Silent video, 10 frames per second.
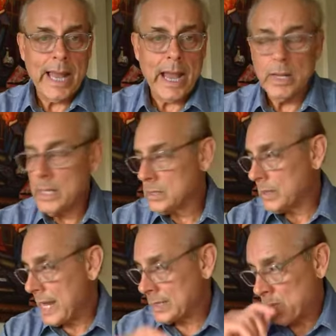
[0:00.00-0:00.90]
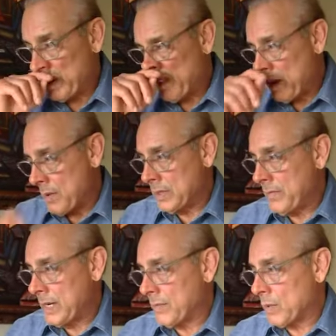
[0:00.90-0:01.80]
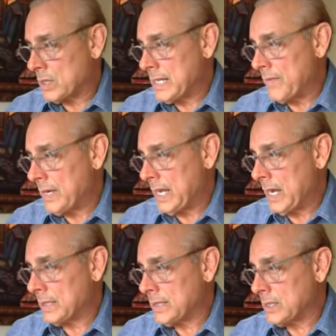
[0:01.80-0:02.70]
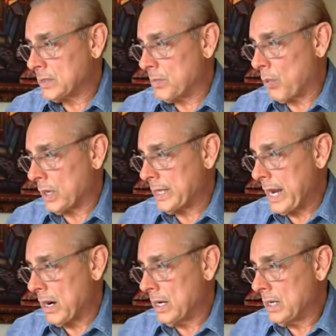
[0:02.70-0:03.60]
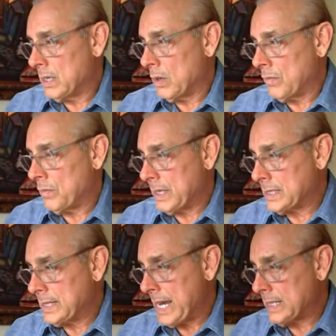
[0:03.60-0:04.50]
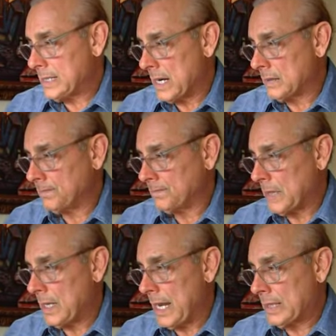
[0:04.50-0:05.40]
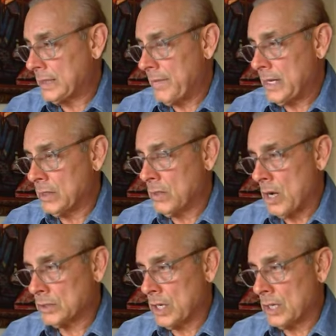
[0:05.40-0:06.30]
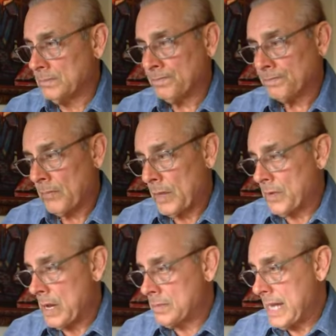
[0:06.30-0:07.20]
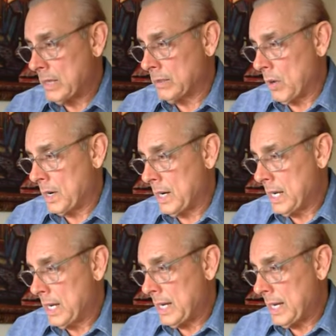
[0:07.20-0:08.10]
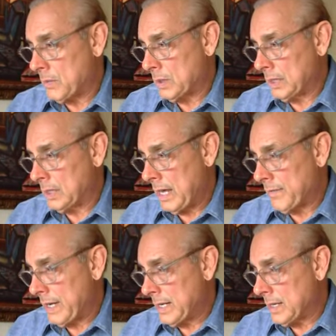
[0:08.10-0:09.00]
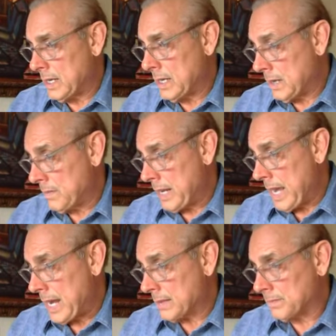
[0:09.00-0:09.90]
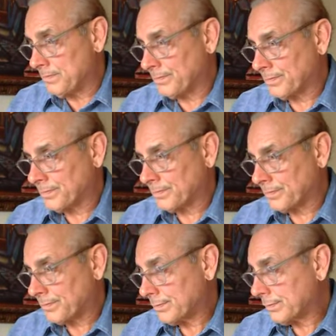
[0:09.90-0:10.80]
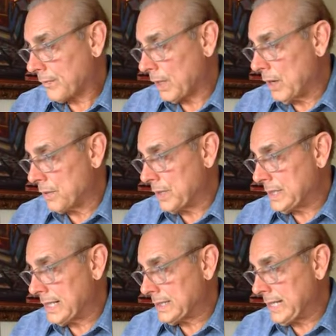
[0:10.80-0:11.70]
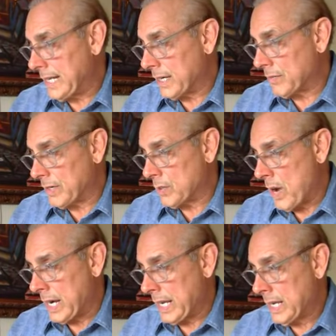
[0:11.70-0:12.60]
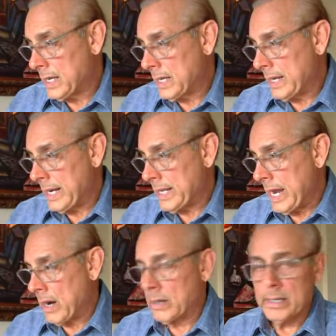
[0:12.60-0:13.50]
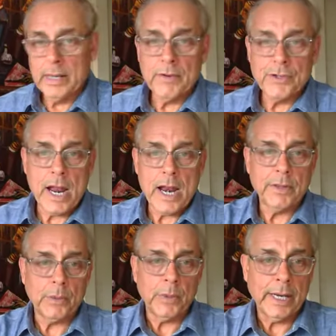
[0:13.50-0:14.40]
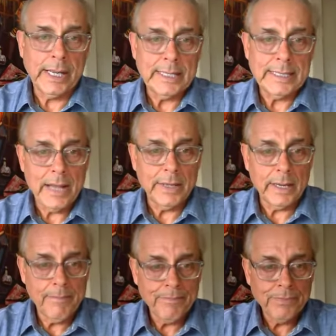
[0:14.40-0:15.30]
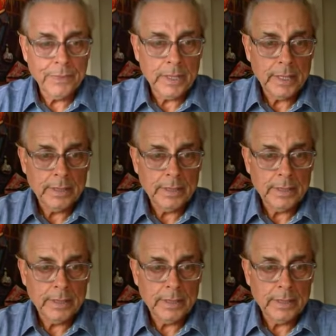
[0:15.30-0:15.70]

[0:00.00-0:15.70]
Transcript: on the way down. So that's where we were at in NVIDIA 470. I see support there. Hopefully it stays there. I like NVIDIA long term. If it comes down lower, I would love it at 316, 320 in there. Give it a shot. I don't think we're going to get down there.